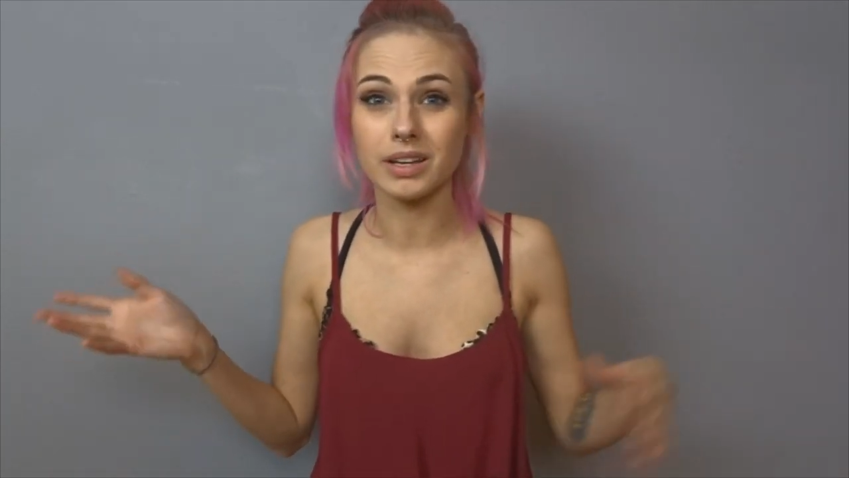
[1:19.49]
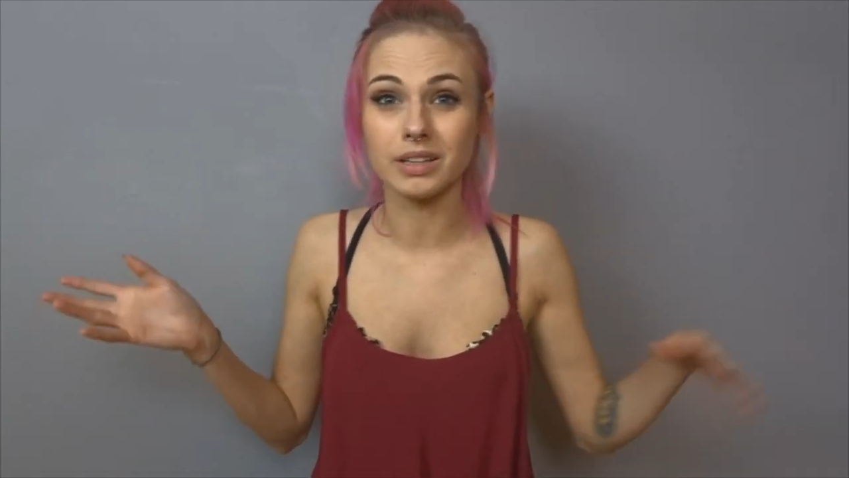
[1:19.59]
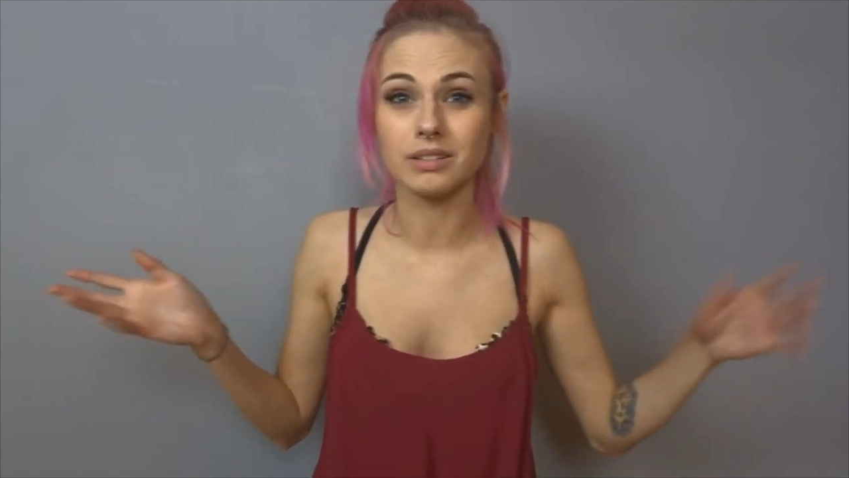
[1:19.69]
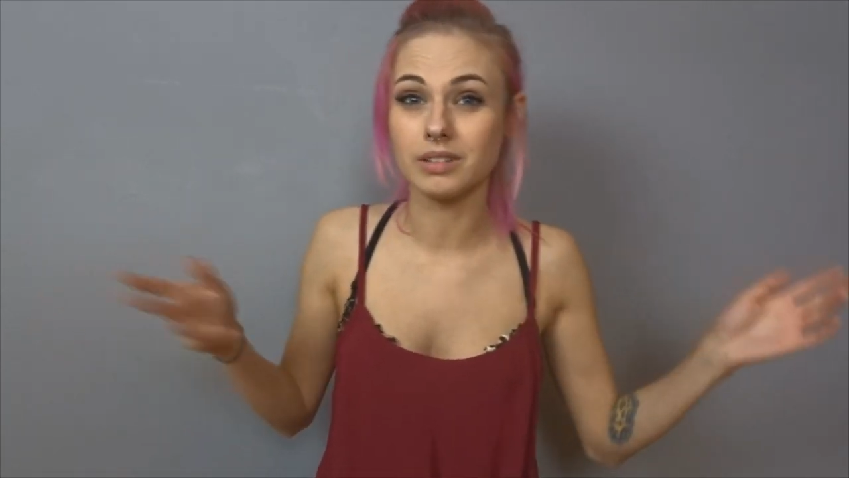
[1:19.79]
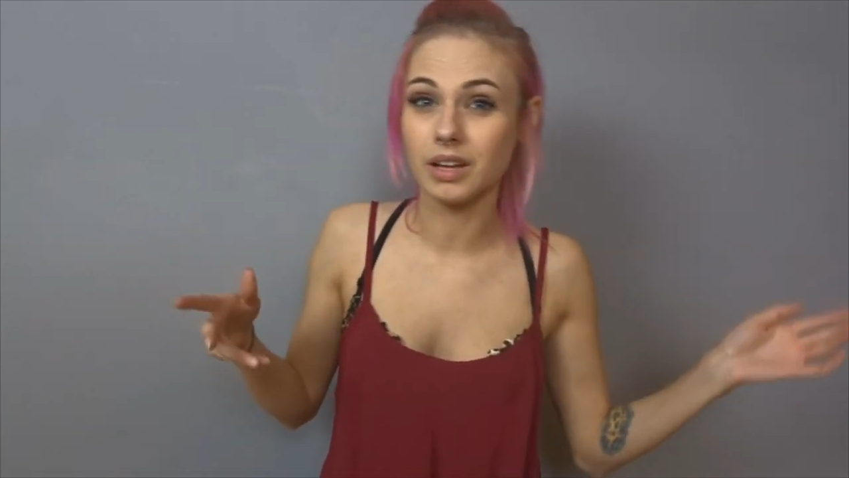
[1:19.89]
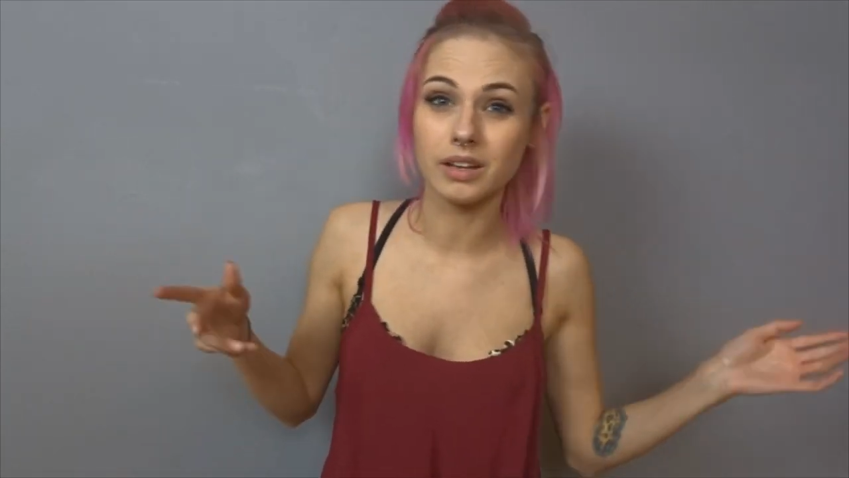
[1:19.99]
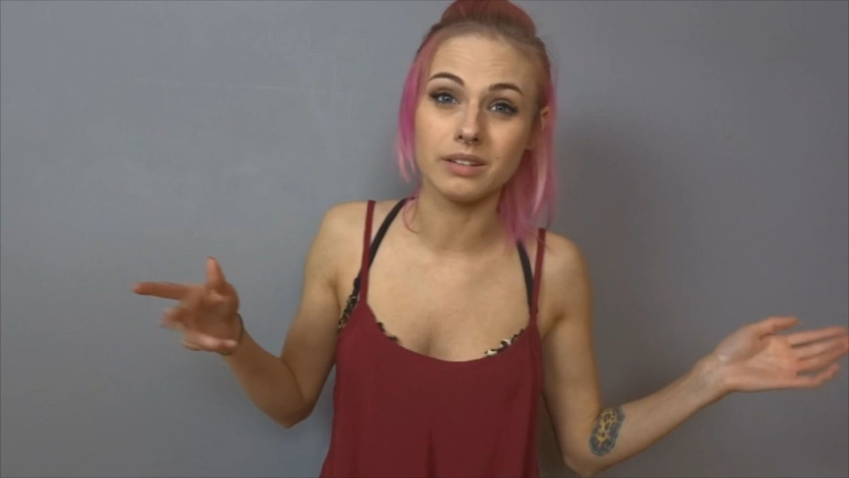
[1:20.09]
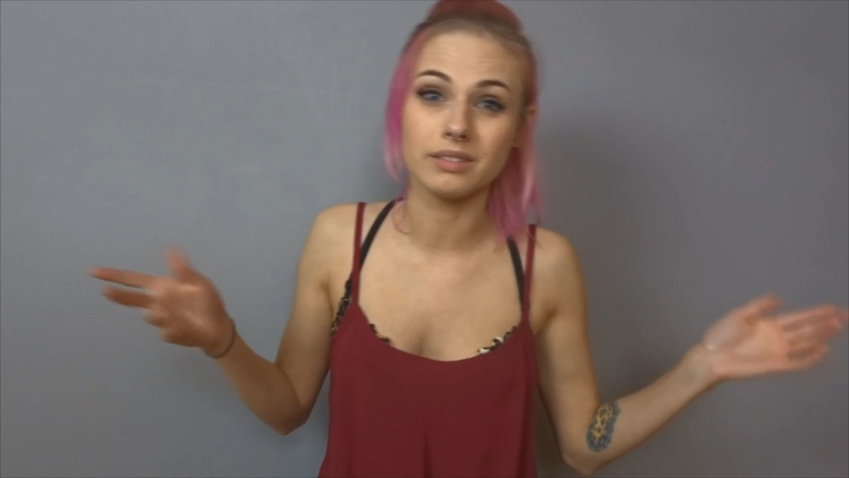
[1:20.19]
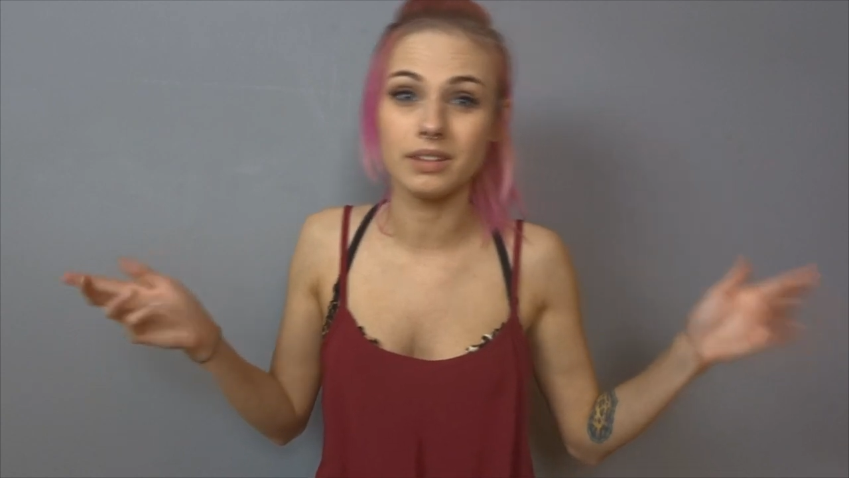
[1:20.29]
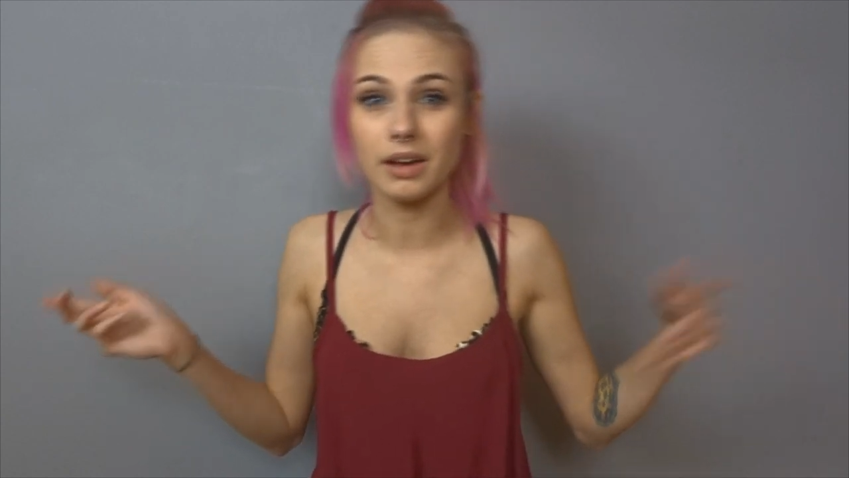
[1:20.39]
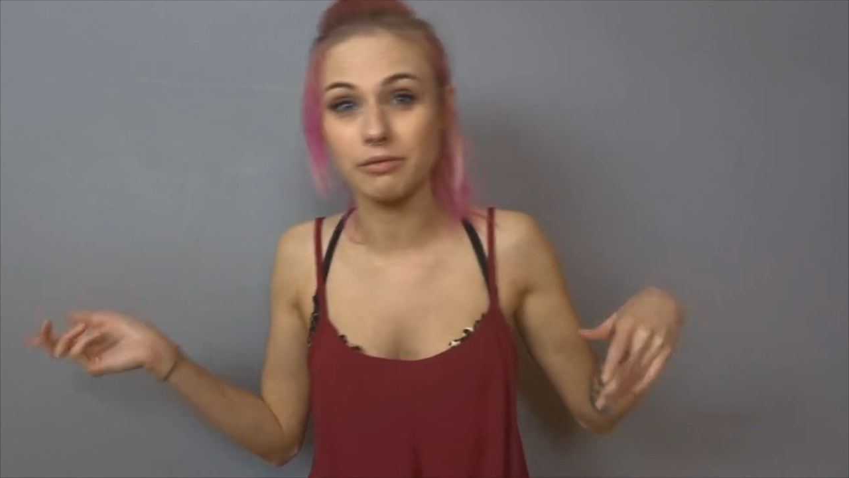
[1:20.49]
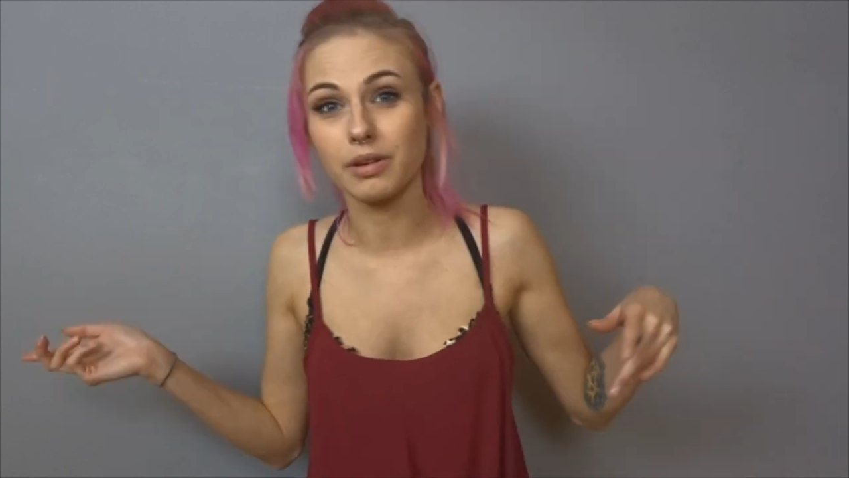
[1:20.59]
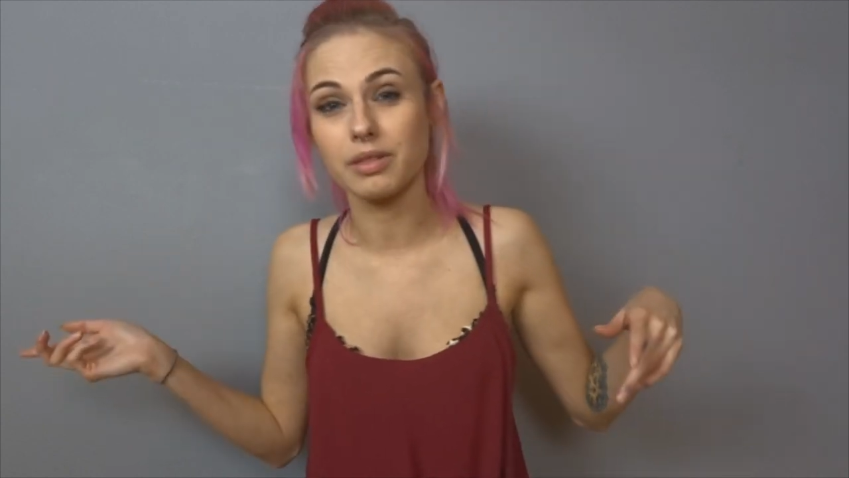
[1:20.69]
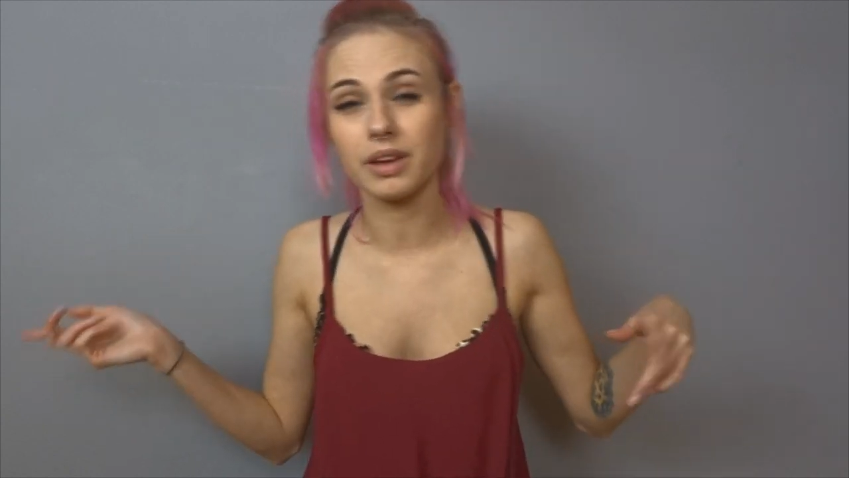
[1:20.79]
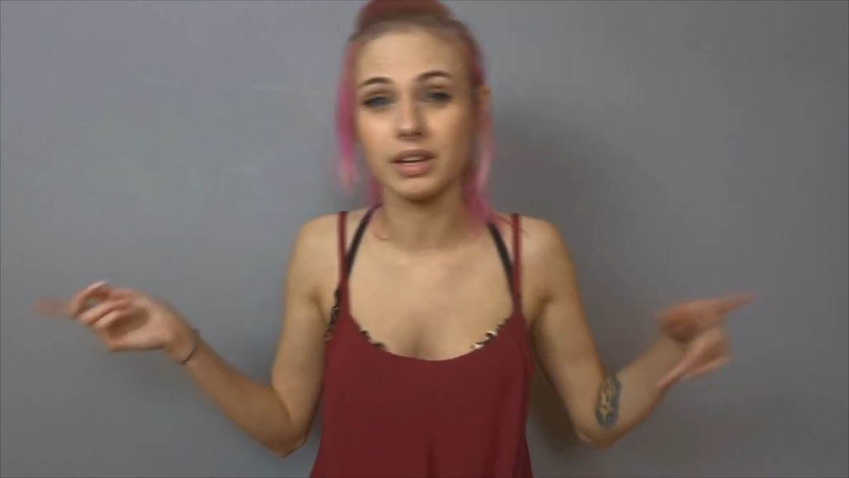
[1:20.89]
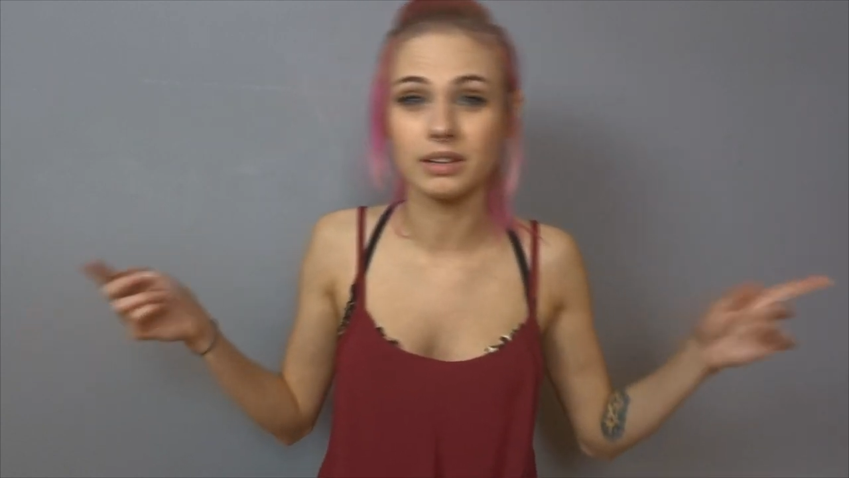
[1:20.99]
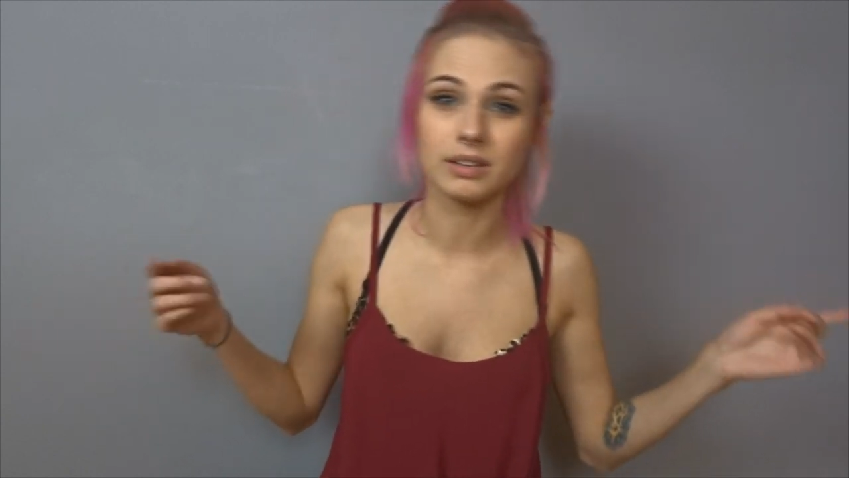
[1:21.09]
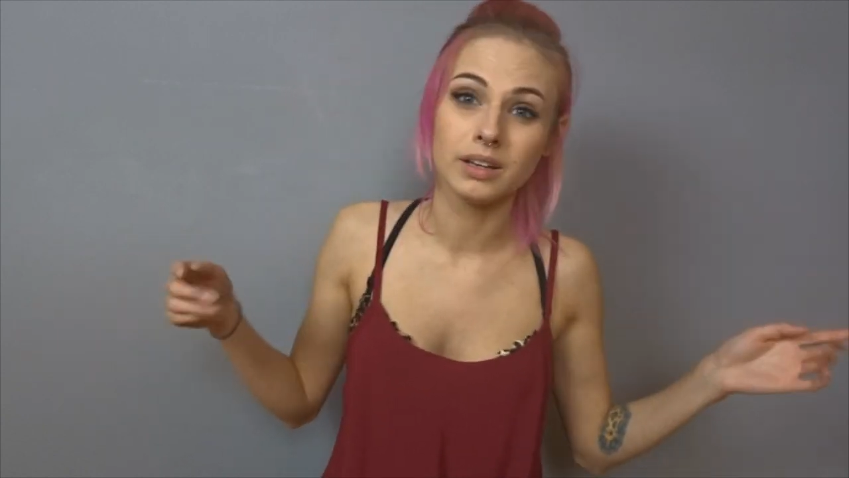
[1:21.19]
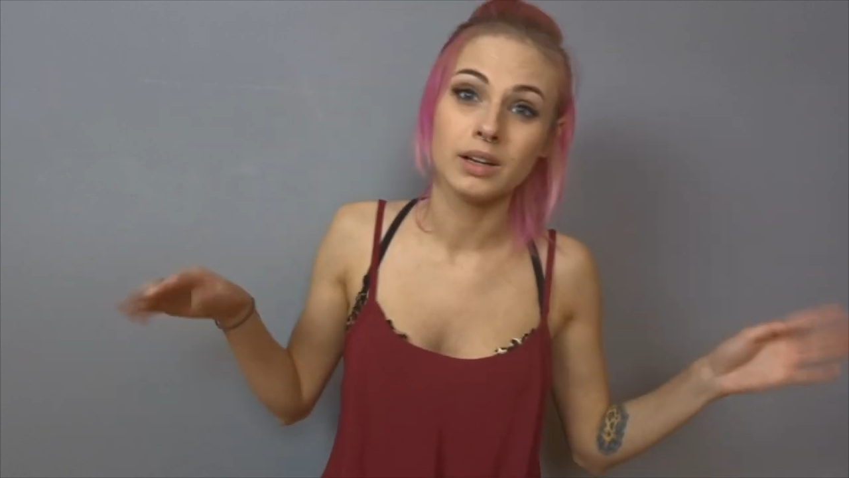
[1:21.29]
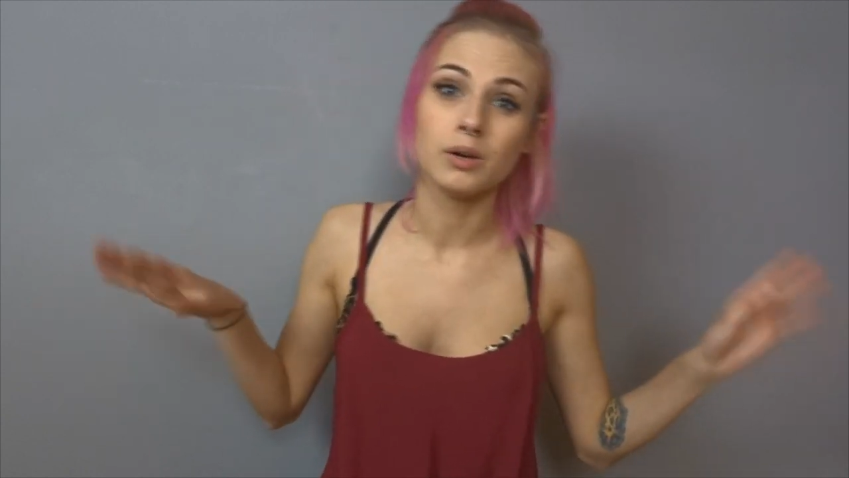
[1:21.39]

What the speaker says: and everything, and